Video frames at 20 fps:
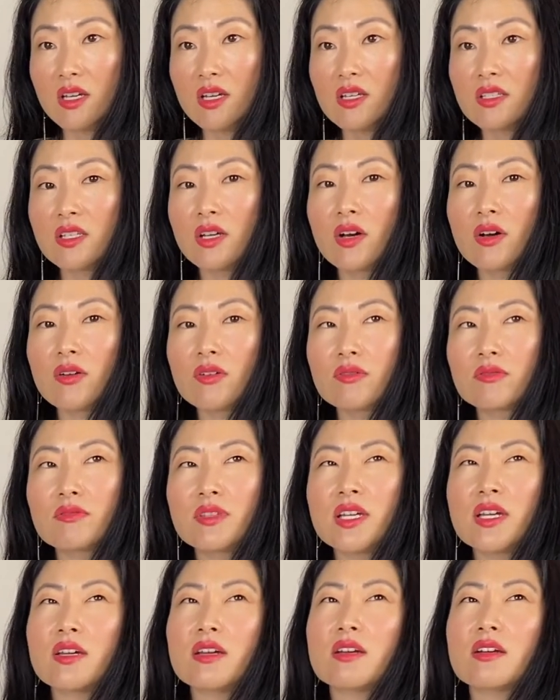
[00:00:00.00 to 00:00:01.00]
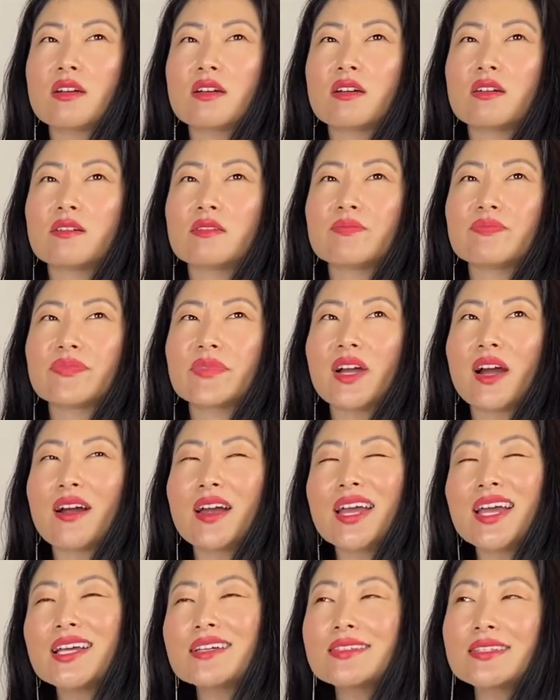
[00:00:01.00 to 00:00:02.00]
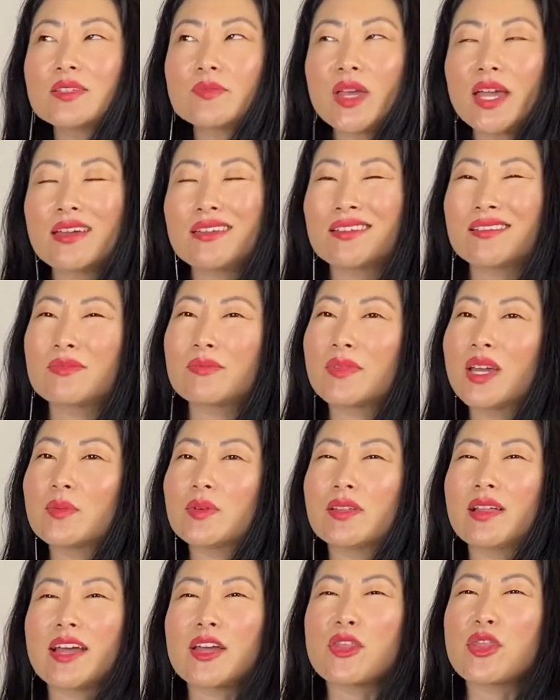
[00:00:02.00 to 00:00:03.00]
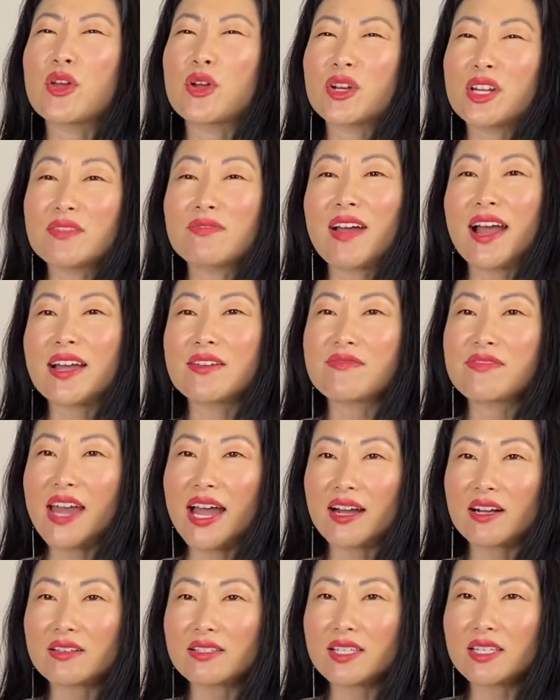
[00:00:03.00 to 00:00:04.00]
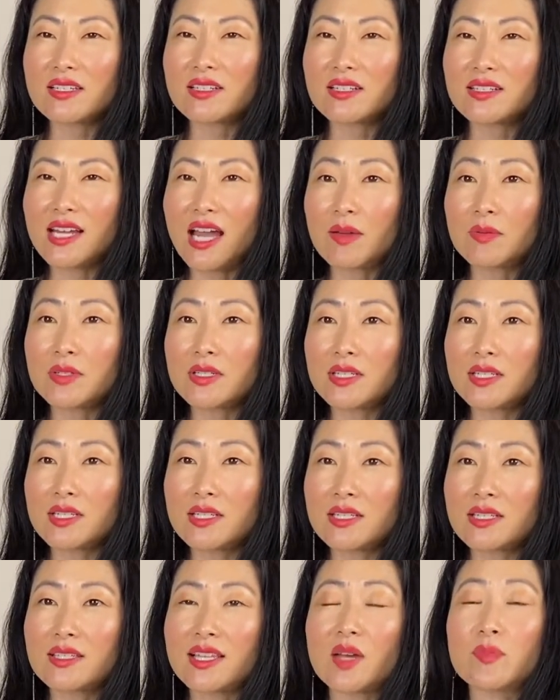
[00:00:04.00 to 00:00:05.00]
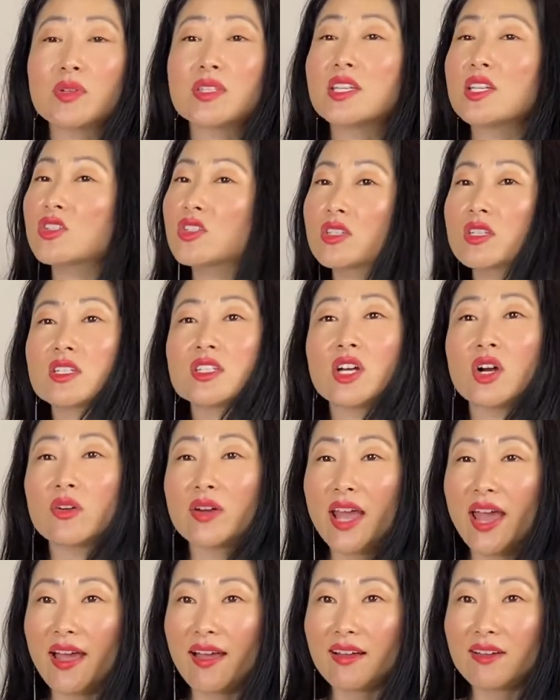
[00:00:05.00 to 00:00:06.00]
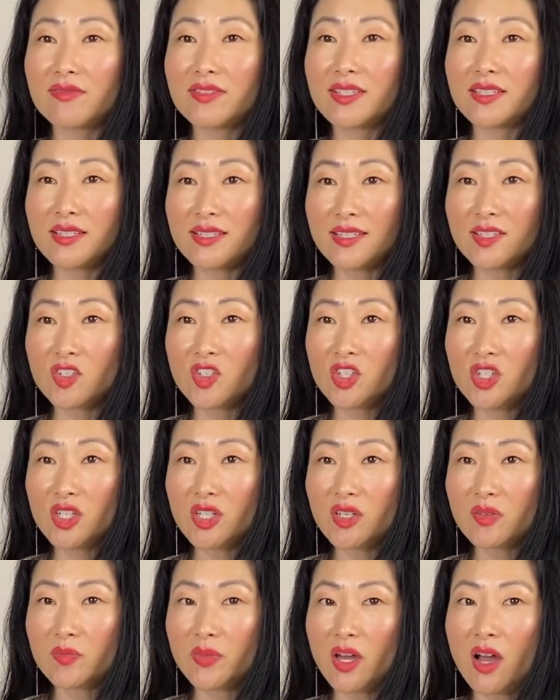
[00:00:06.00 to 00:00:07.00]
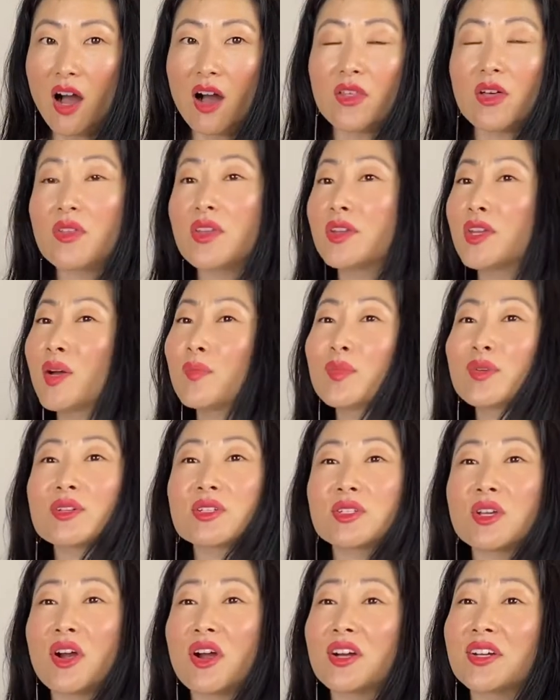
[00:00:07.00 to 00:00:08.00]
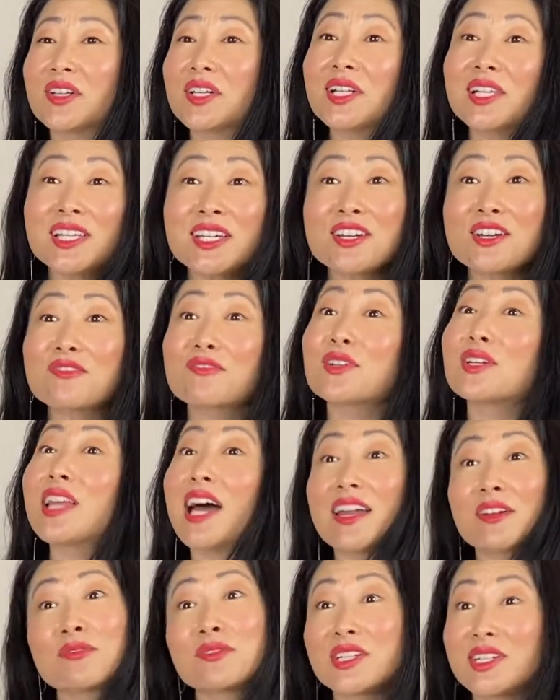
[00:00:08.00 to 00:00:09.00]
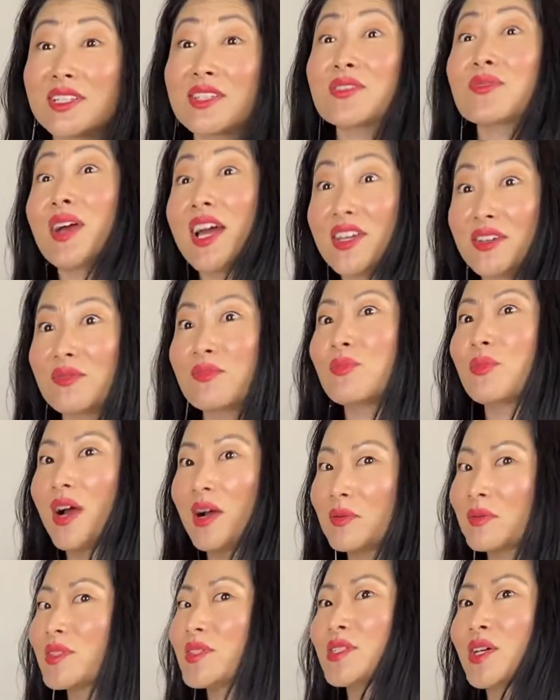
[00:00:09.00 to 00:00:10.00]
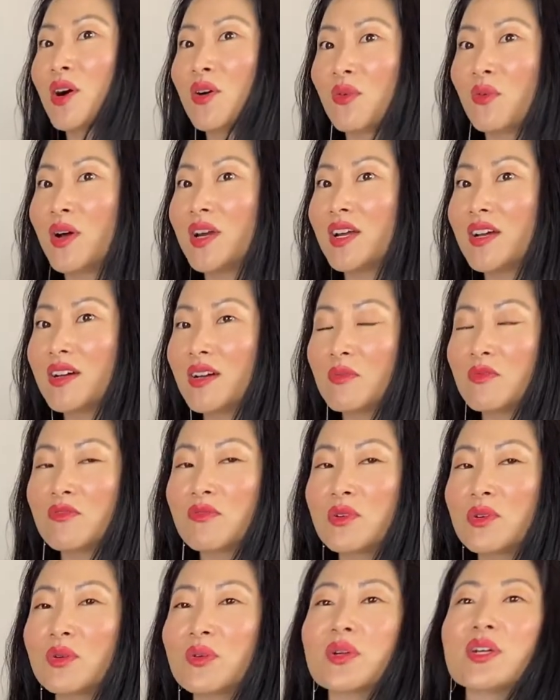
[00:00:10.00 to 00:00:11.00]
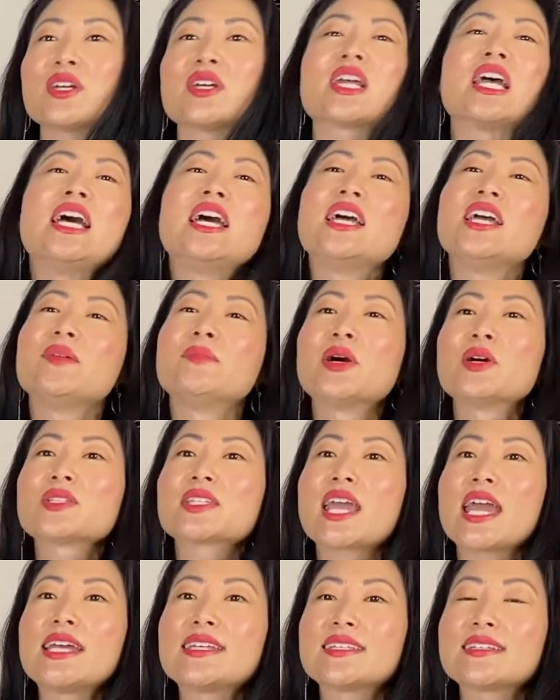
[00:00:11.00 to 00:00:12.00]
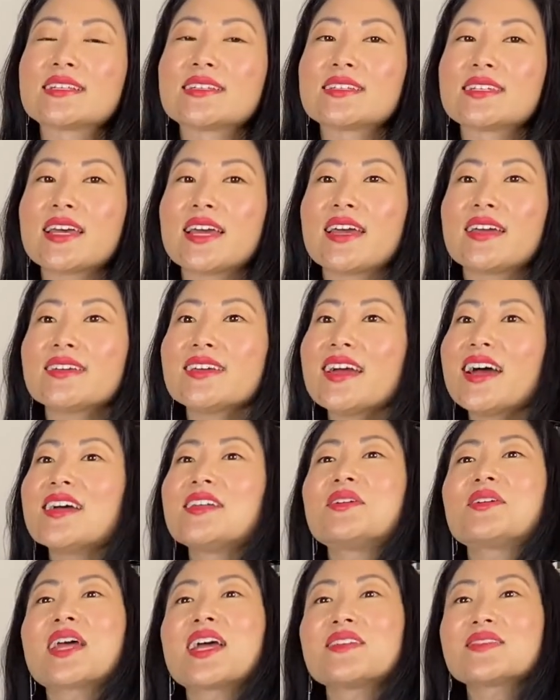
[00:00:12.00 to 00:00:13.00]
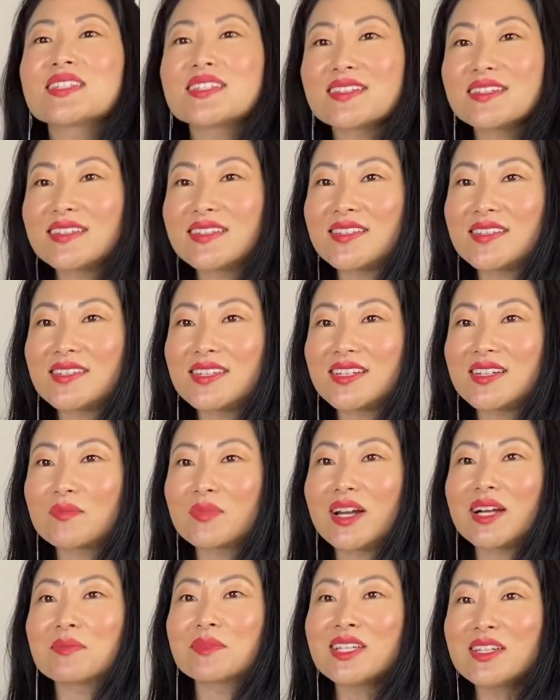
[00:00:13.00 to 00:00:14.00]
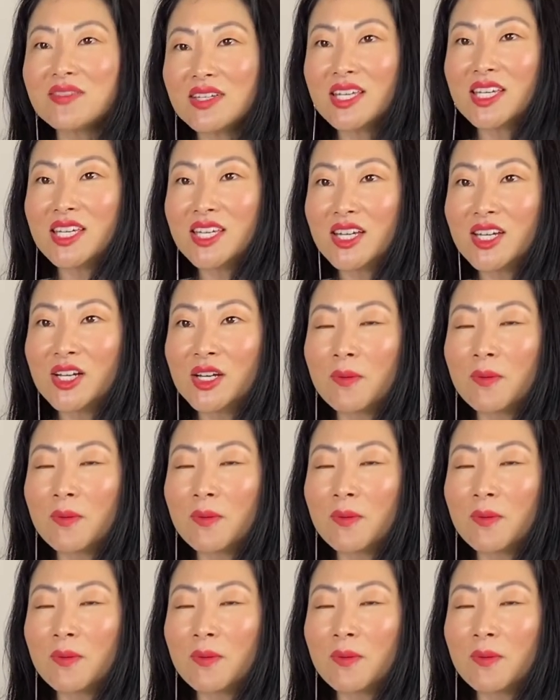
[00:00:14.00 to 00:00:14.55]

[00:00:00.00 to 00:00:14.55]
So there are estimated maybe like 35,000 adoptees that potentially don't have citizenship, although the numbers are unclear for a lot of reasons, right? You probably don't want to come forward in most cases and say, yeah, I don't have citizenship, but I'm living here.